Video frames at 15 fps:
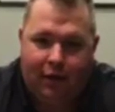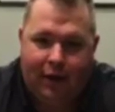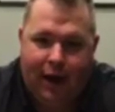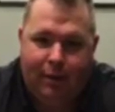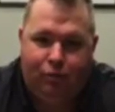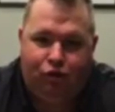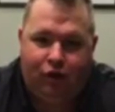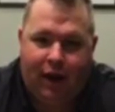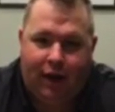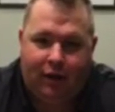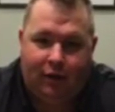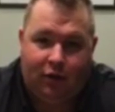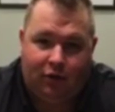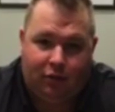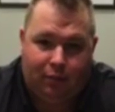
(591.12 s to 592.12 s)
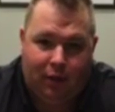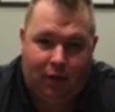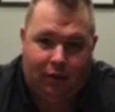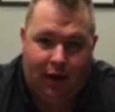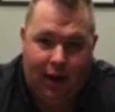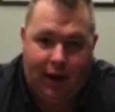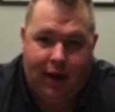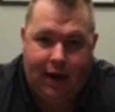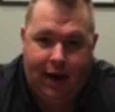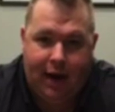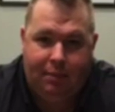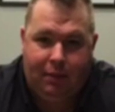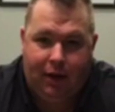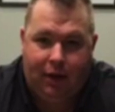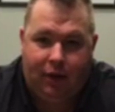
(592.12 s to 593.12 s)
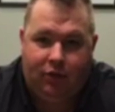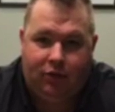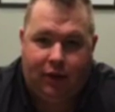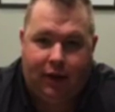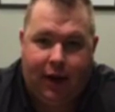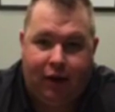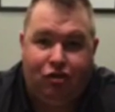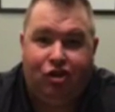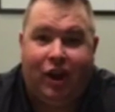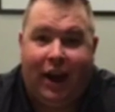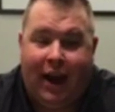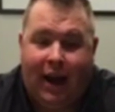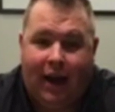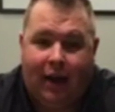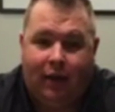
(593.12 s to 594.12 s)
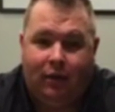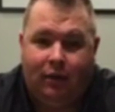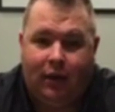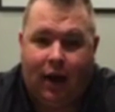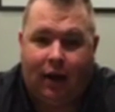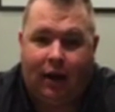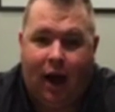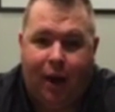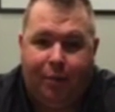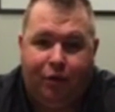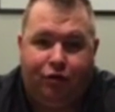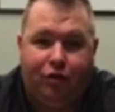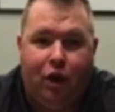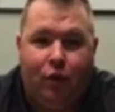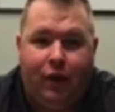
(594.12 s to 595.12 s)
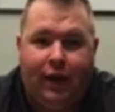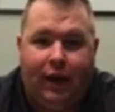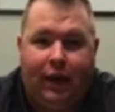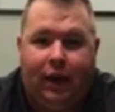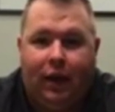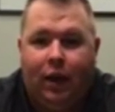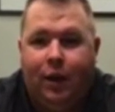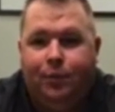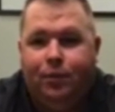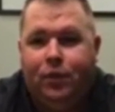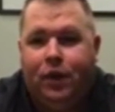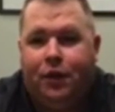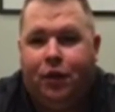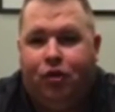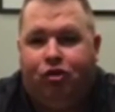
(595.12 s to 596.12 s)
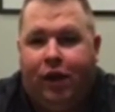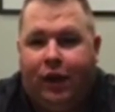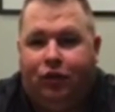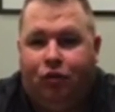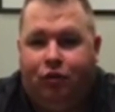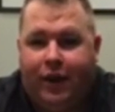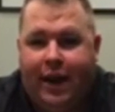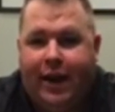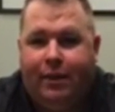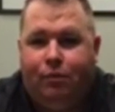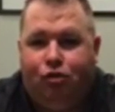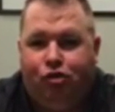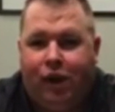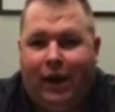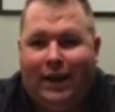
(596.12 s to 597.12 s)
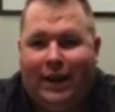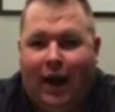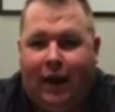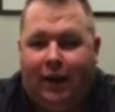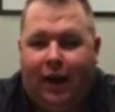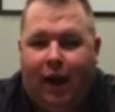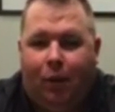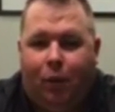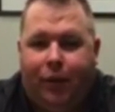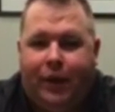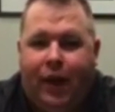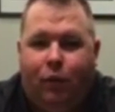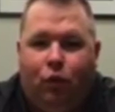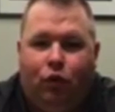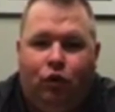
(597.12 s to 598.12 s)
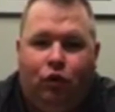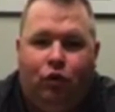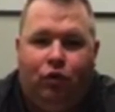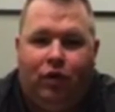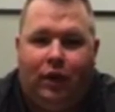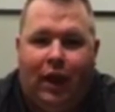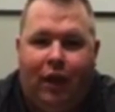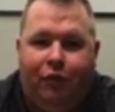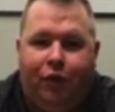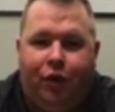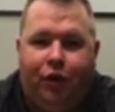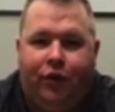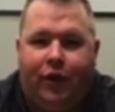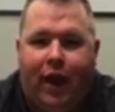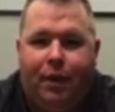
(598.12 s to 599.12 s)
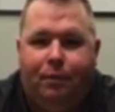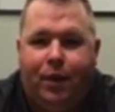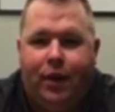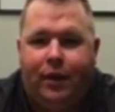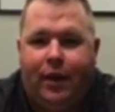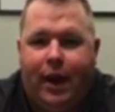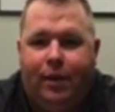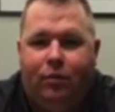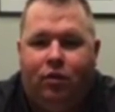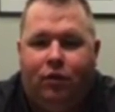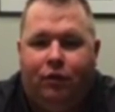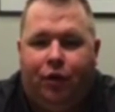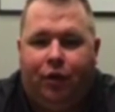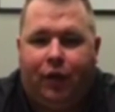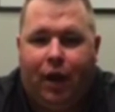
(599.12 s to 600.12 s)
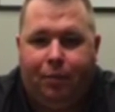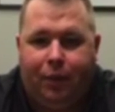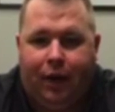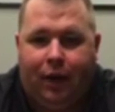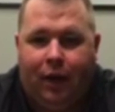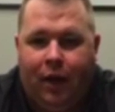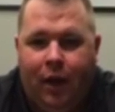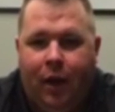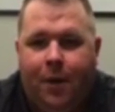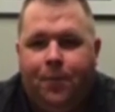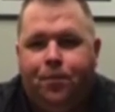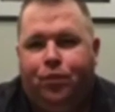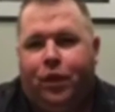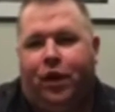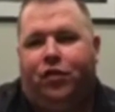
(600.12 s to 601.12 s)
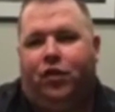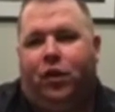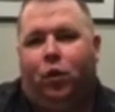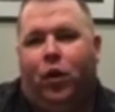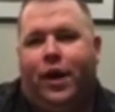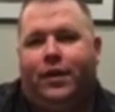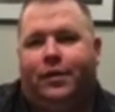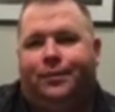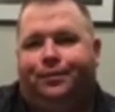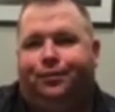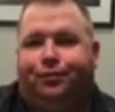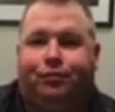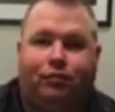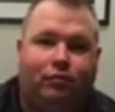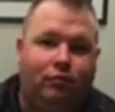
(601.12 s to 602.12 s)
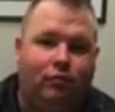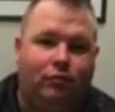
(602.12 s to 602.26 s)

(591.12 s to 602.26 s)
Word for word: But now, NameChk is spelled N-A-M-E-C-H-K.com. There's no E in the check, so NameChk.com. What that will do is allow for you to type in names of your company and see what